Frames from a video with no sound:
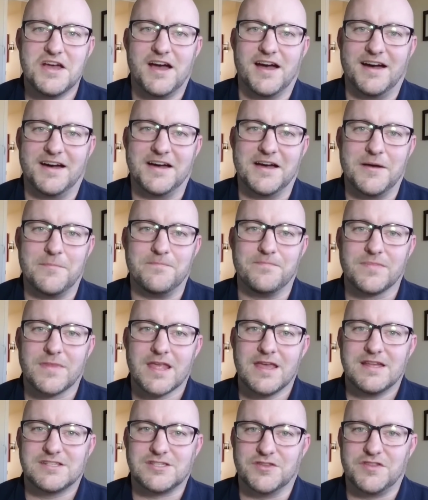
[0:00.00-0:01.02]
Um,
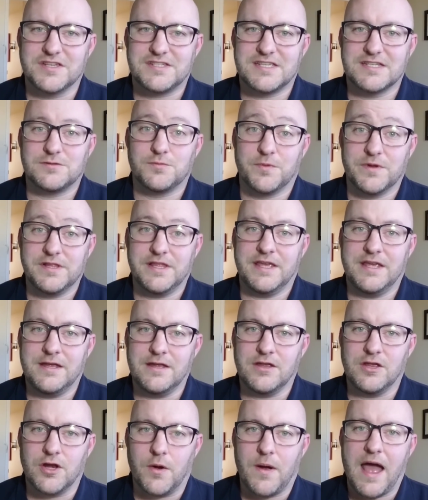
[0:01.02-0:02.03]
so this is really,
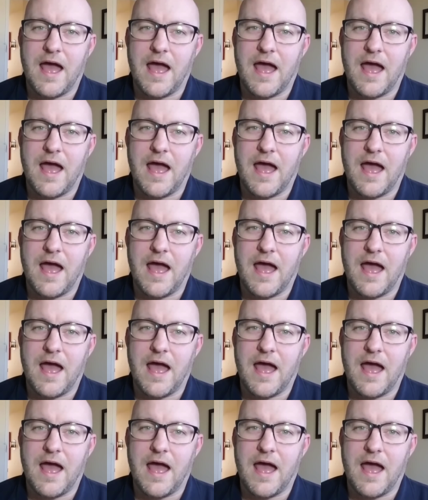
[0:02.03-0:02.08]
you know,